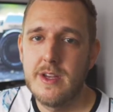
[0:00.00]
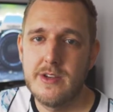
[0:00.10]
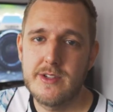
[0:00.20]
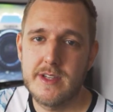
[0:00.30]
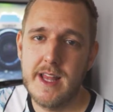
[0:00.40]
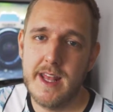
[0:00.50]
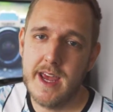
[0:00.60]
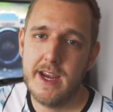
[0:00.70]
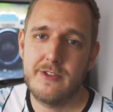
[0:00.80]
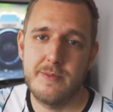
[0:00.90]
just to let
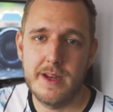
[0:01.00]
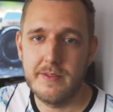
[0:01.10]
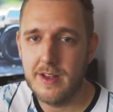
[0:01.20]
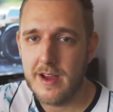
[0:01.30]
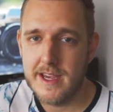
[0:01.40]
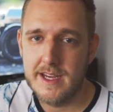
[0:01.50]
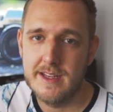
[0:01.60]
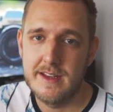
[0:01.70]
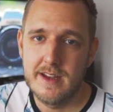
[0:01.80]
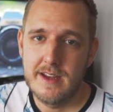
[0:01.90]
that extra bit of light
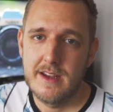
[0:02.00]
in,